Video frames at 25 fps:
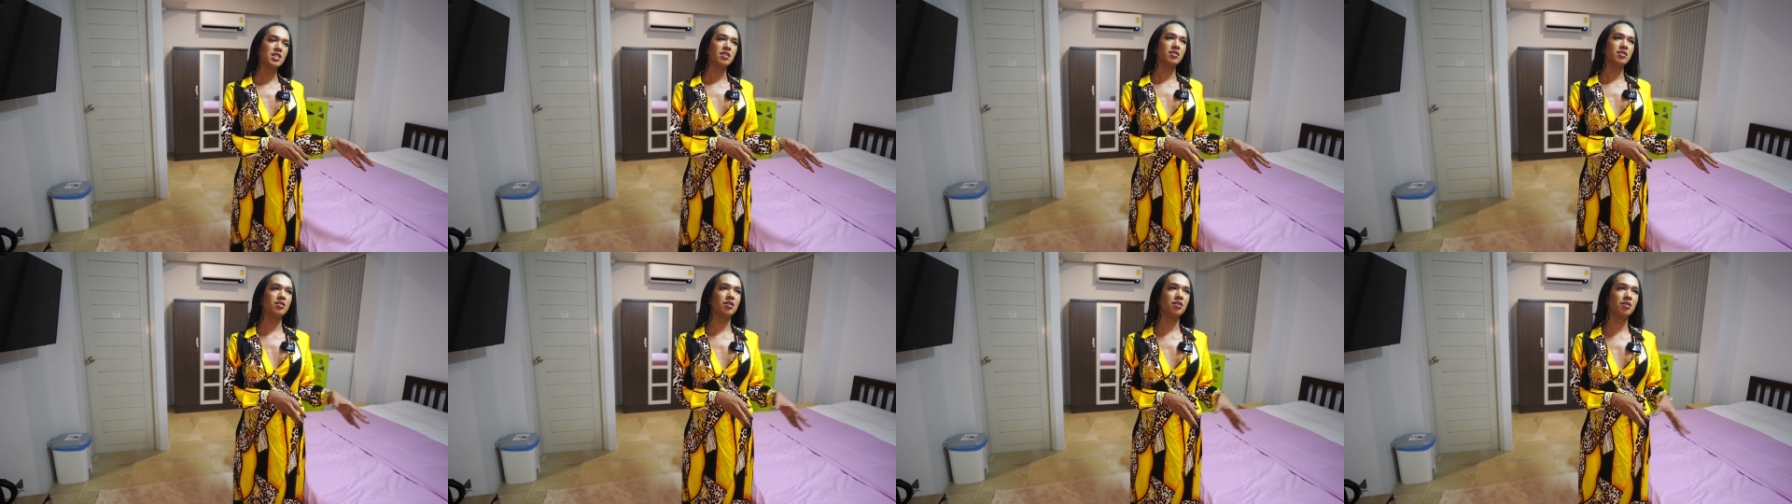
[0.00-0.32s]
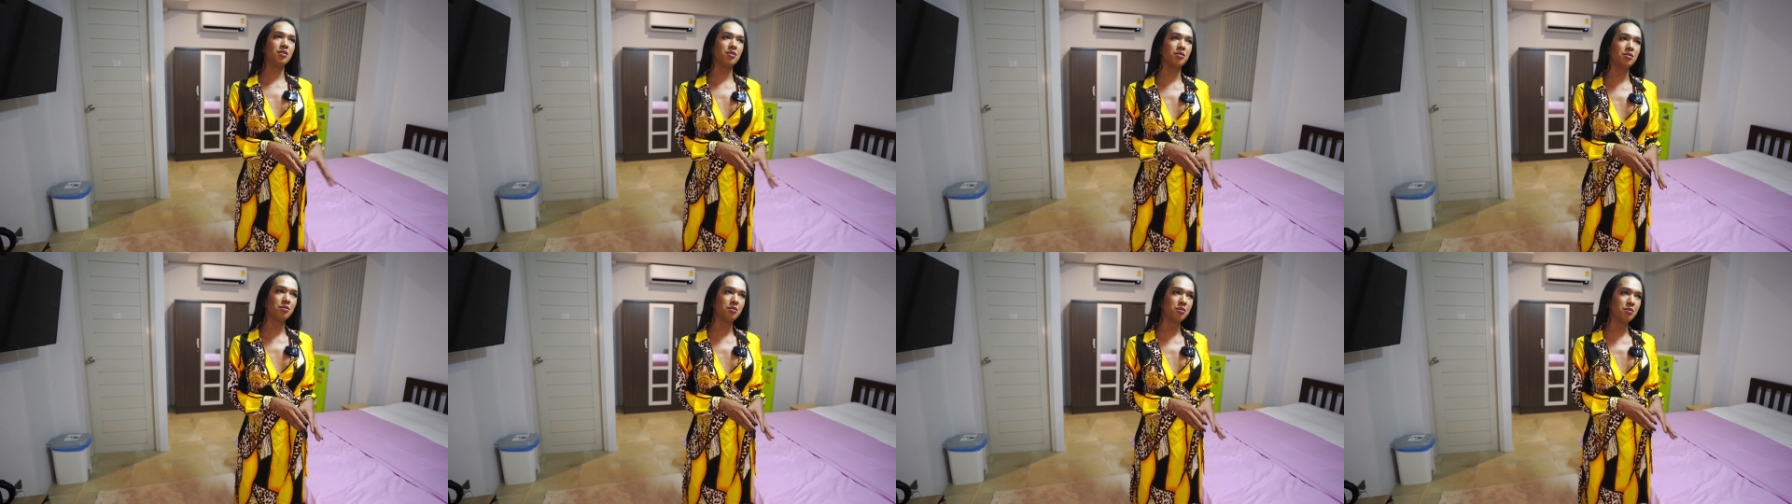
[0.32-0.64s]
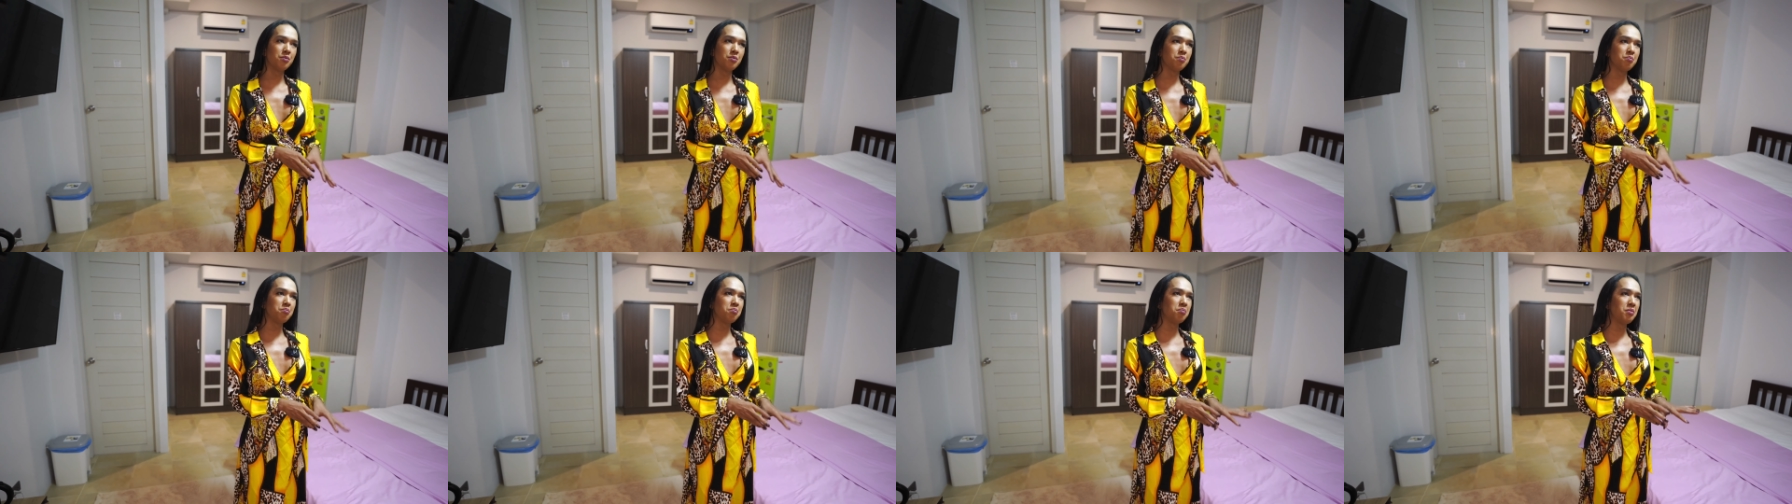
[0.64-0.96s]

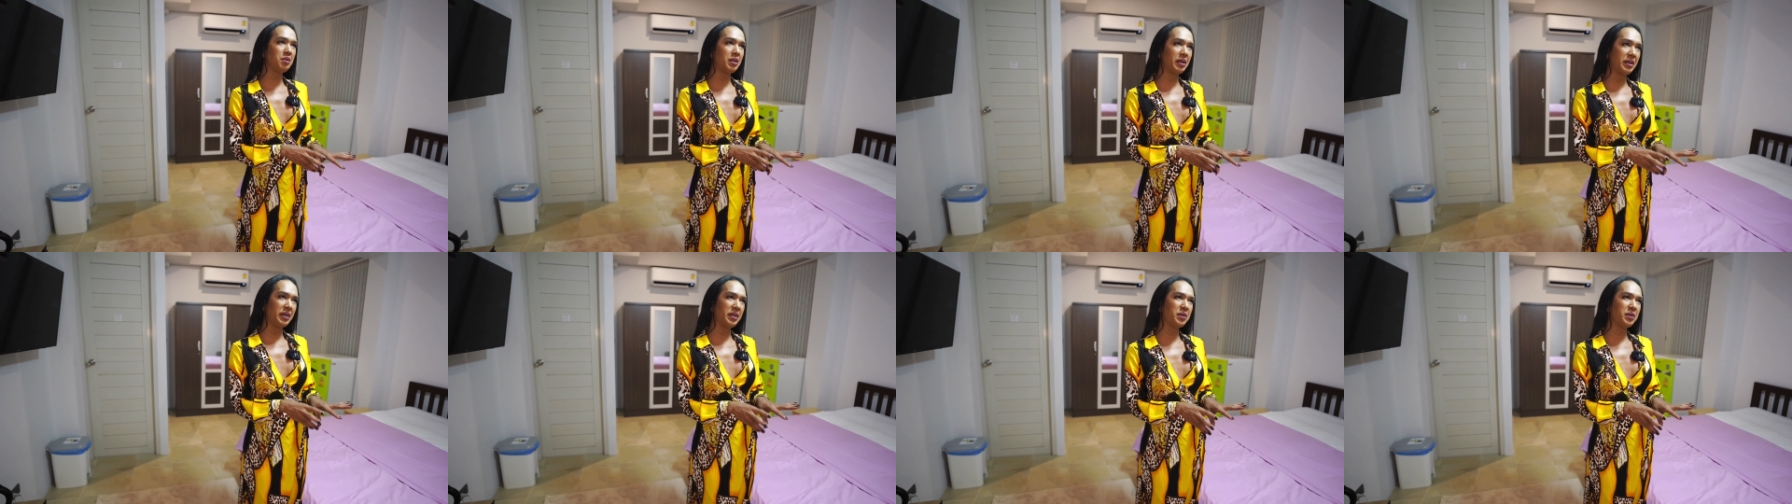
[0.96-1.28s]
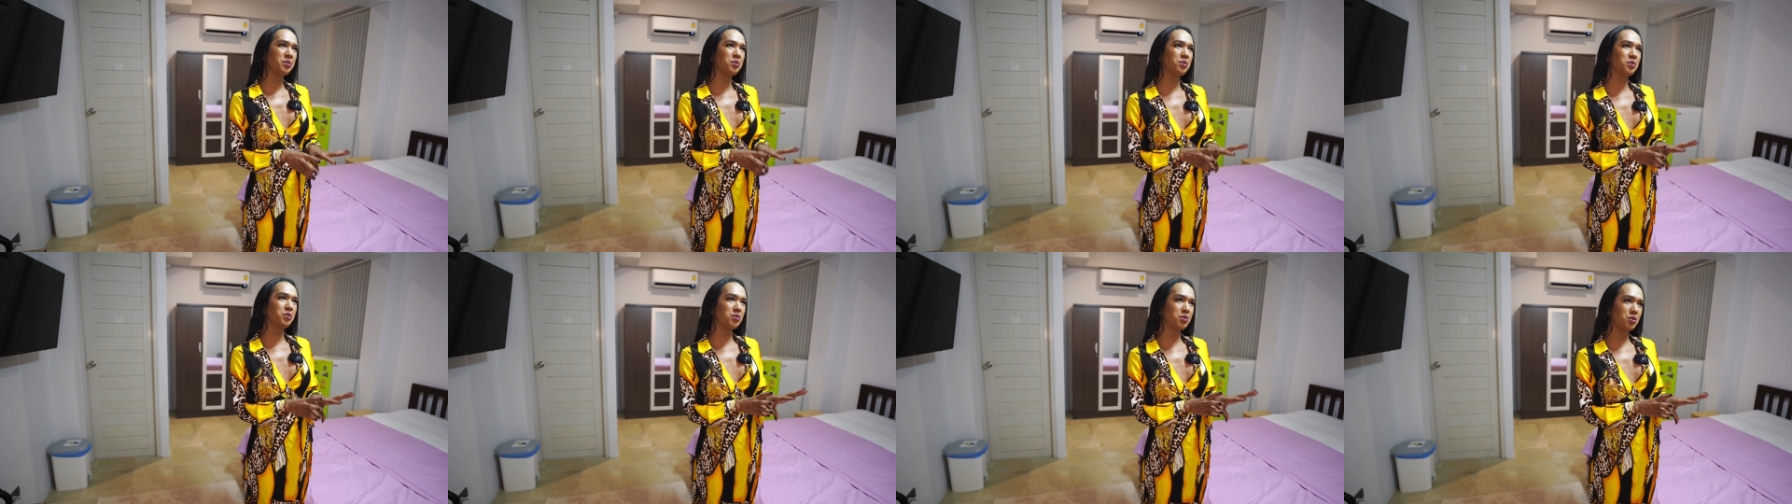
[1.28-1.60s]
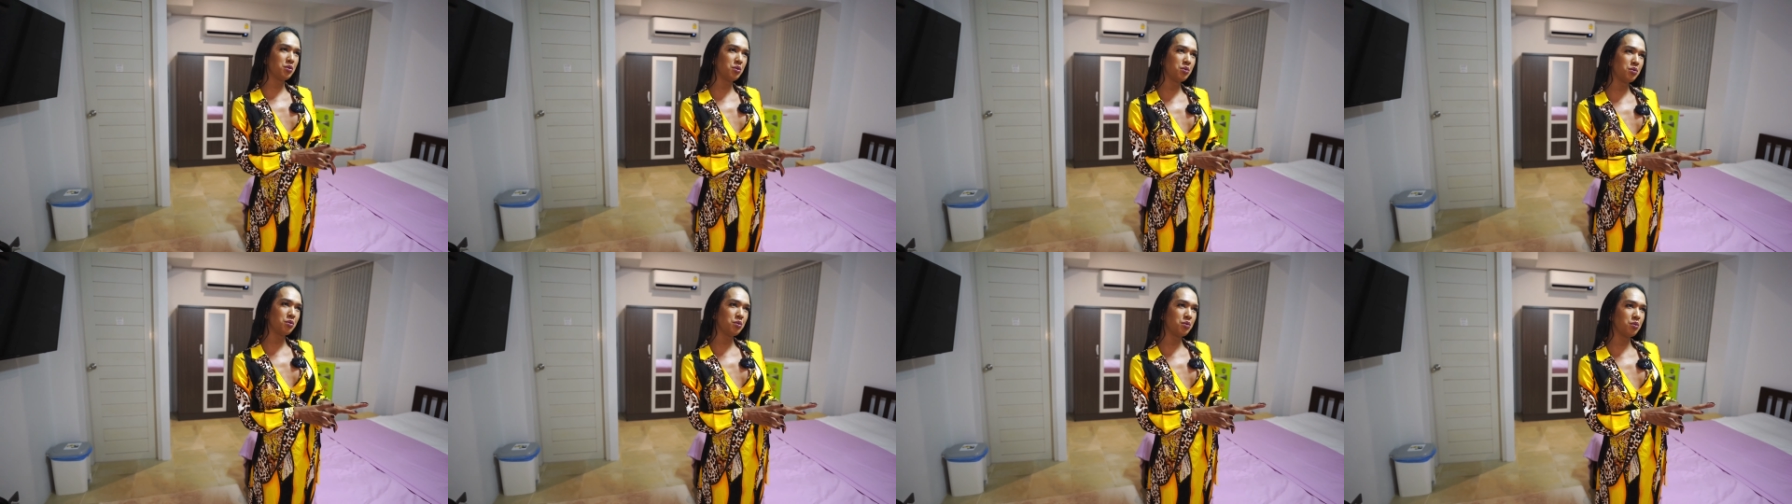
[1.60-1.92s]
so like
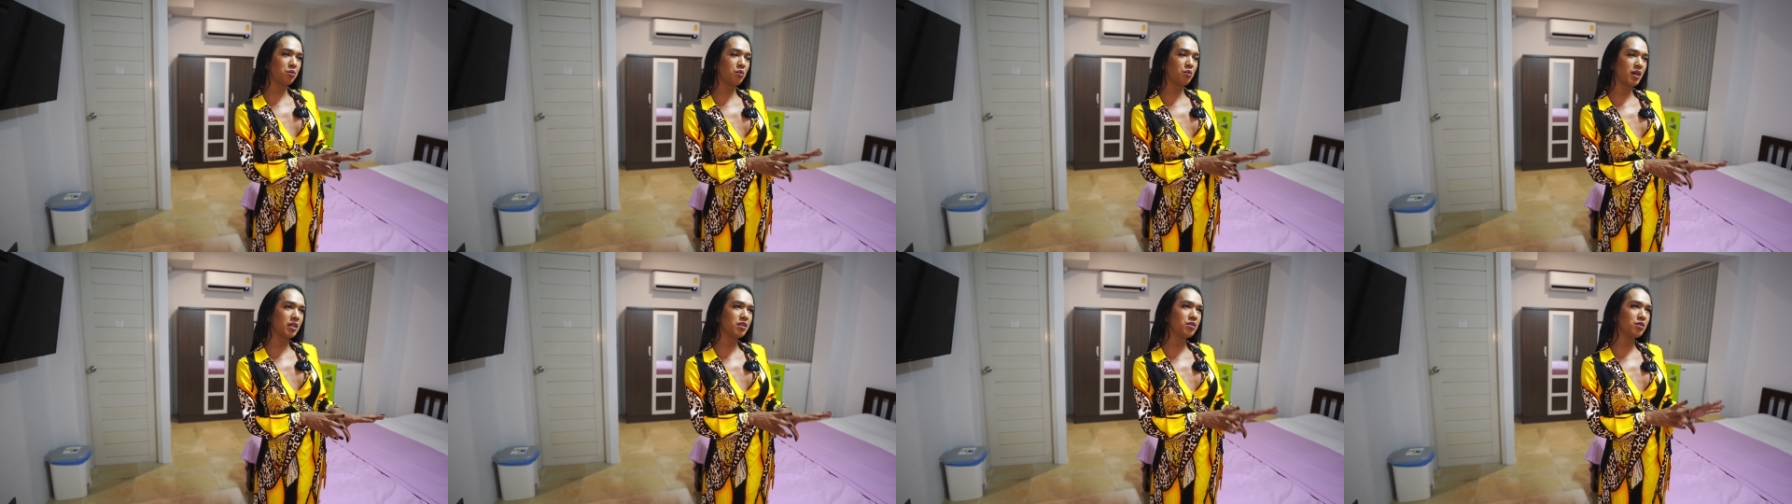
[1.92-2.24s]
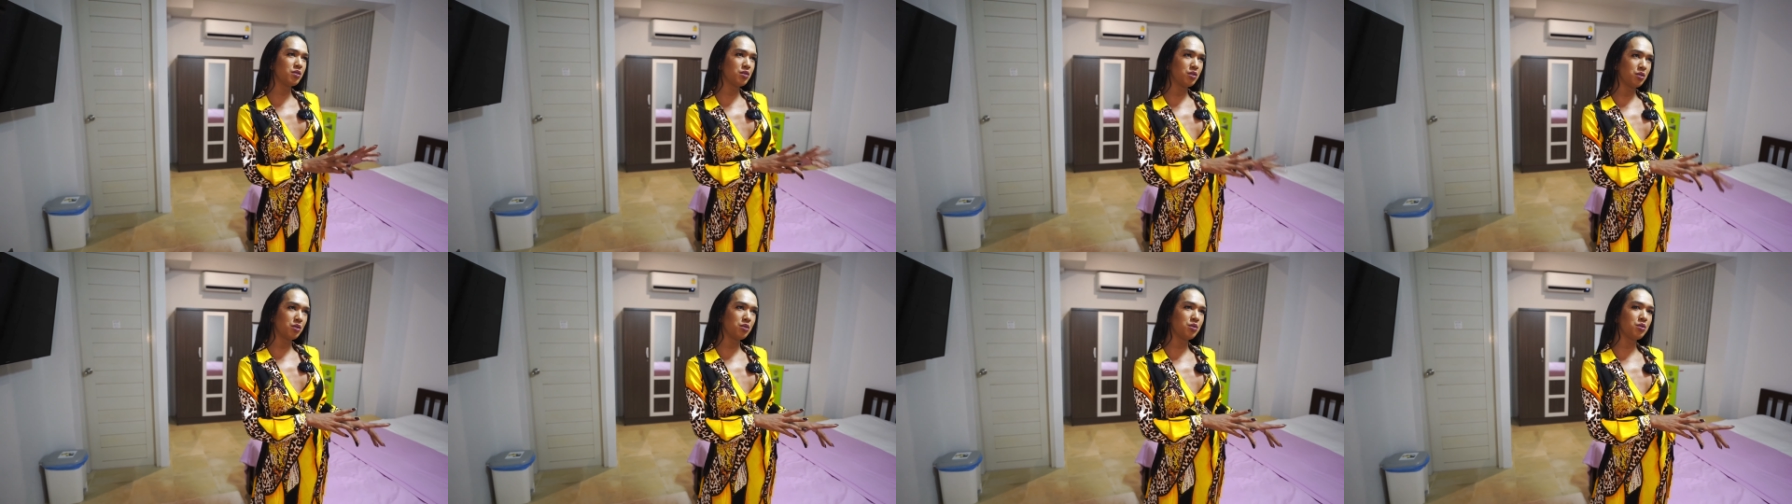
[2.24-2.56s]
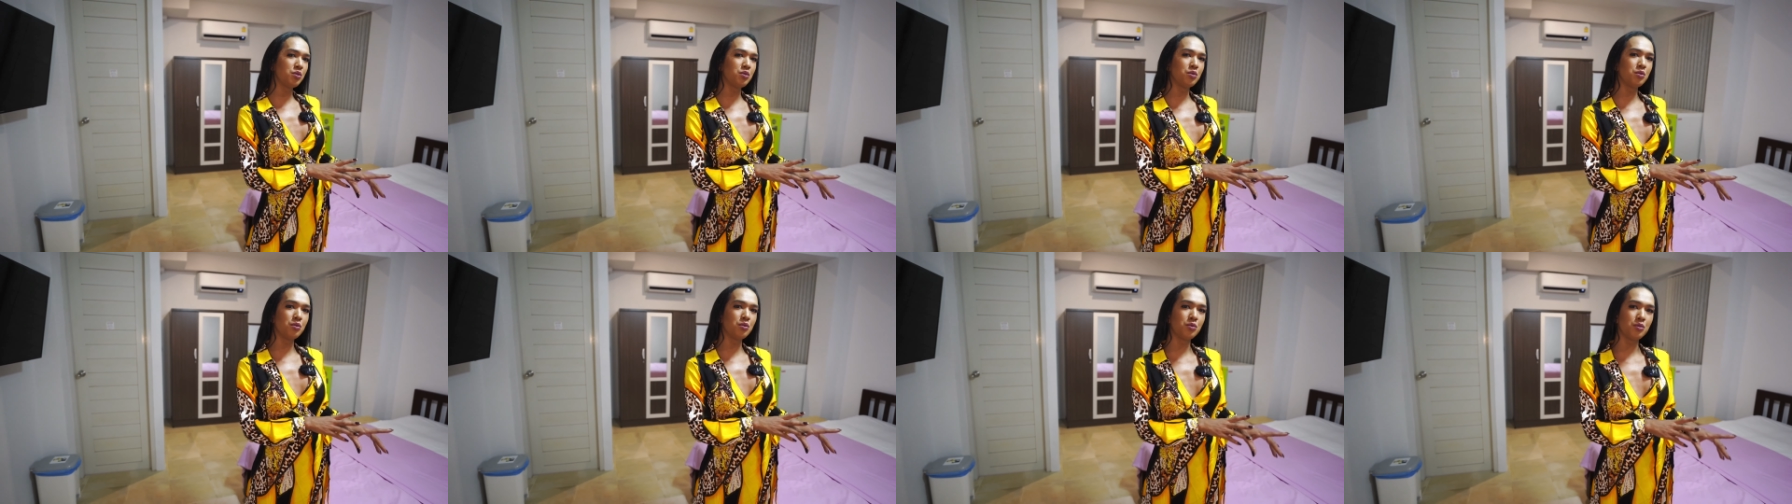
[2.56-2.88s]
two, one or
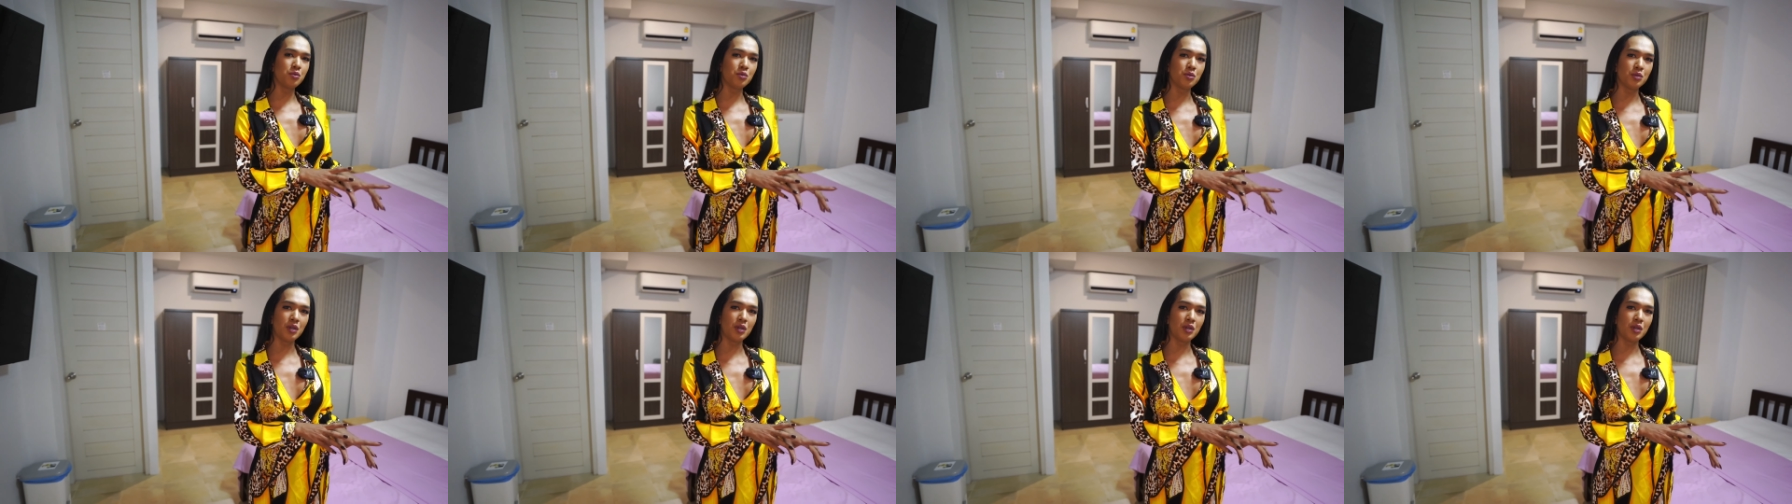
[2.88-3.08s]
two